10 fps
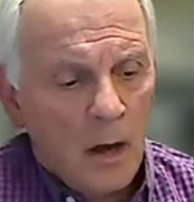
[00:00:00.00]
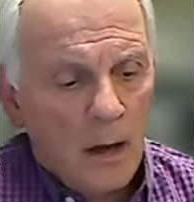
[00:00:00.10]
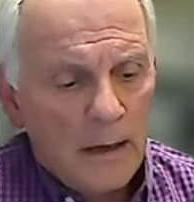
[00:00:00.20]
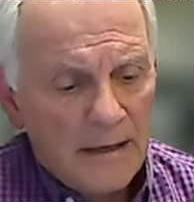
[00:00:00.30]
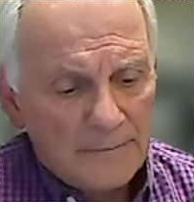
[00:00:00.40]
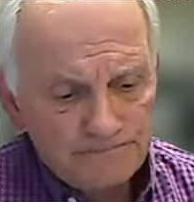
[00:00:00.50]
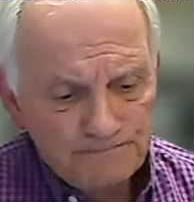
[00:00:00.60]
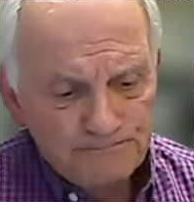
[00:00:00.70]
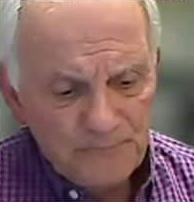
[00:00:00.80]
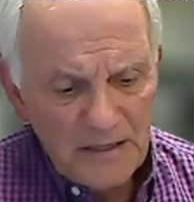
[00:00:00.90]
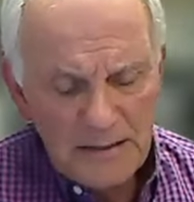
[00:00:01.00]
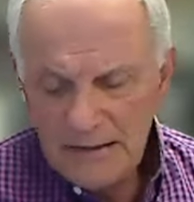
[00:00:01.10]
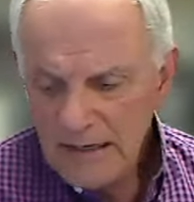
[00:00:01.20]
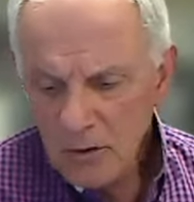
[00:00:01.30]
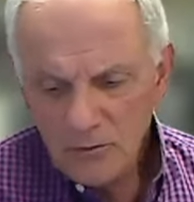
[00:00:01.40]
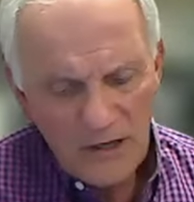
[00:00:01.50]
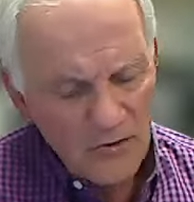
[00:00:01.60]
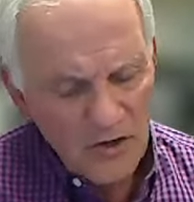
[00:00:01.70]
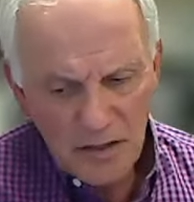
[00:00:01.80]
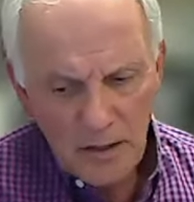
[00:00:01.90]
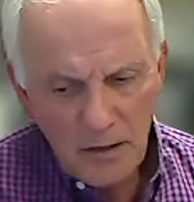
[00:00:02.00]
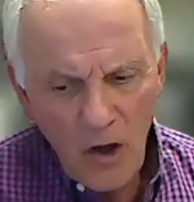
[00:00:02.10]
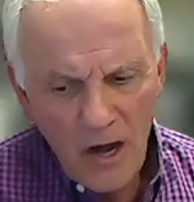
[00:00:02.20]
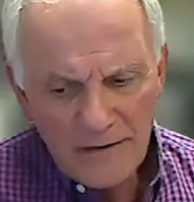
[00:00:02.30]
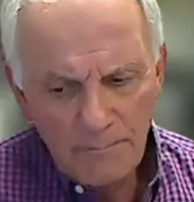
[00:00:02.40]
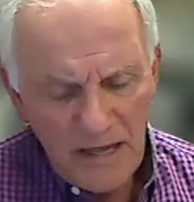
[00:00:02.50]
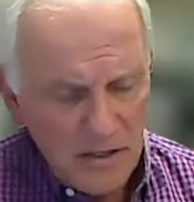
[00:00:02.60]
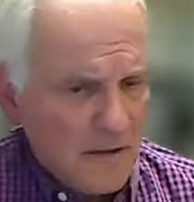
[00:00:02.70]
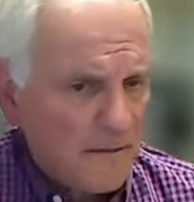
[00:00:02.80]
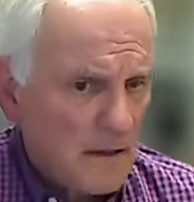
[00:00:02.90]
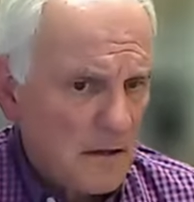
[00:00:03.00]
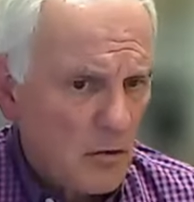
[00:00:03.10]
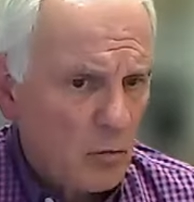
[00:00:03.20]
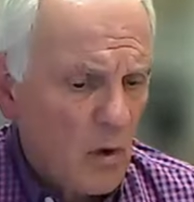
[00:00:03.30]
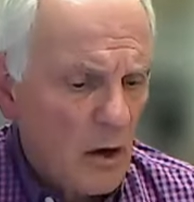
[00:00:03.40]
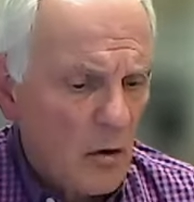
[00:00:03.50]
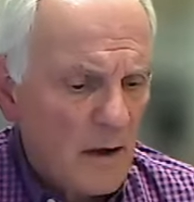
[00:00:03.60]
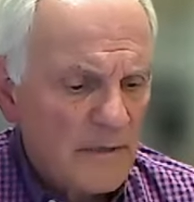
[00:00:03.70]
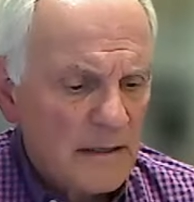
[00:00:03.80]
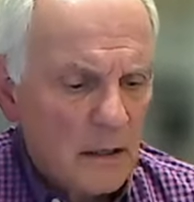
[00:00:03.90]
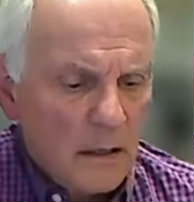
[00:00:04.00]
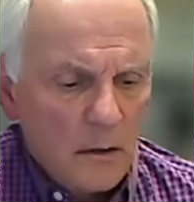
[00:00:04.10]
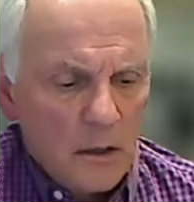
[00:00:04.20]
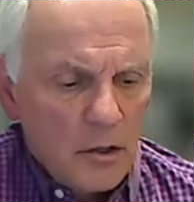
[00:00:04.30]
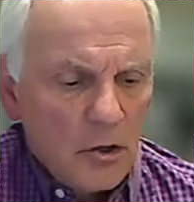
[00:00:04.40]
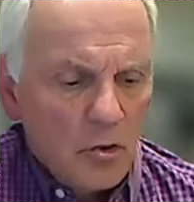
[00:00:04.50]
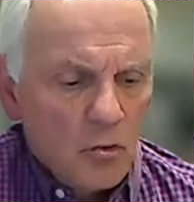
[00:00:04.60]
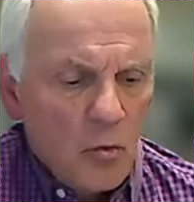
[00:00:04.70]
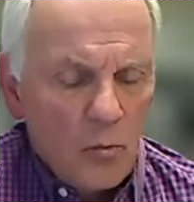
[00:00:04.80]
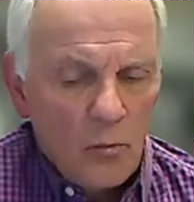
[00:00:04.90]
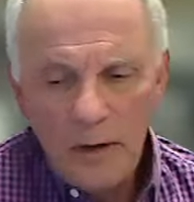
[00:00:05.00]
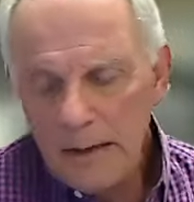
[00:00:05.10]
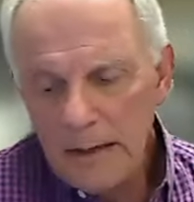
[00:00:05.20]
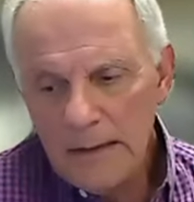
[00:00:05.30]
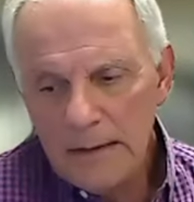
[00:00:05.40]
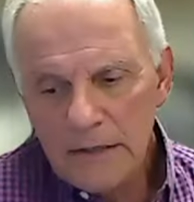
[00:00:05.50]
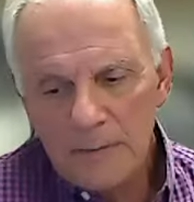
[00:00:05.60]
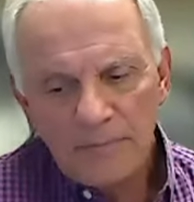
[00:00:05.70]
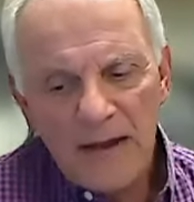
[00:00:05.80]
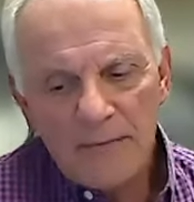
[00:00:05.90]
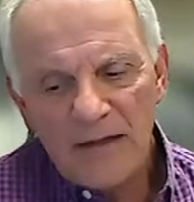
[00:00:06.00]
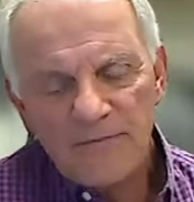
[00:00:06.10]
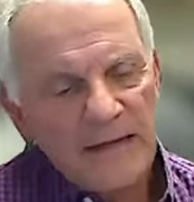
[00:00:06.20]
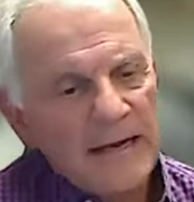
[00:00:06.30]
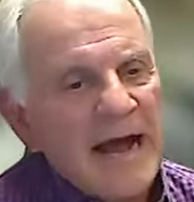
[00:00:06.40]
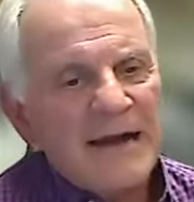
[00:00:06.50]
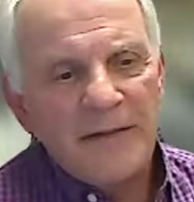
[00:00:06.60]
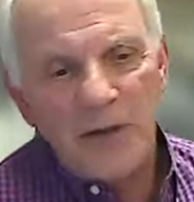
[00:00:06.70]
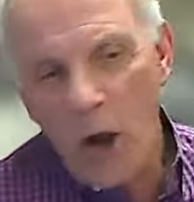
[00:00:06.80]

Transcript: Um, you know, there's a lot of basic things as well. I mean, you sometimes have to get out of the